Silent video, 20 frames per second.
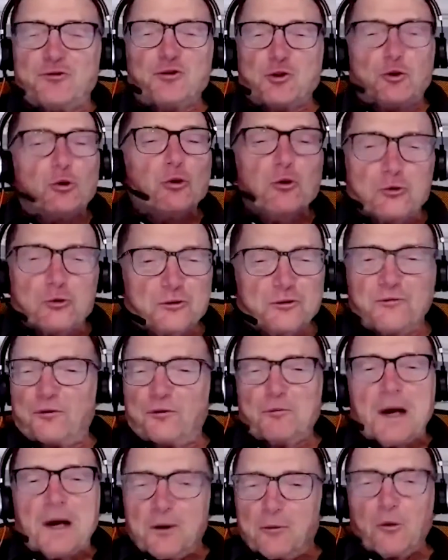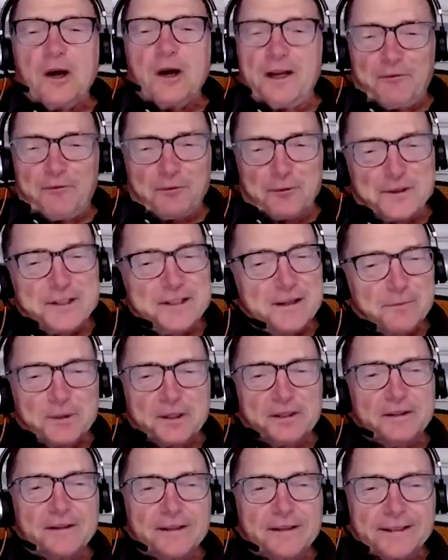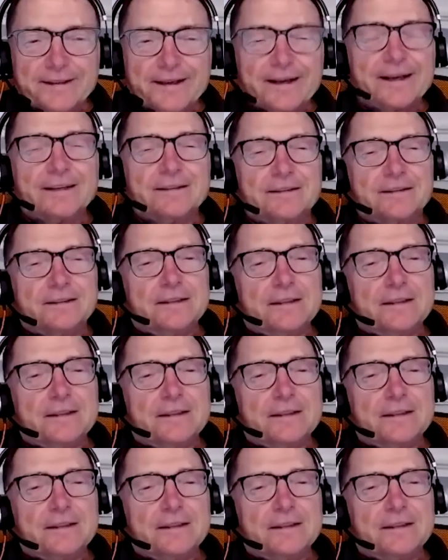jewels for my wife or something like that.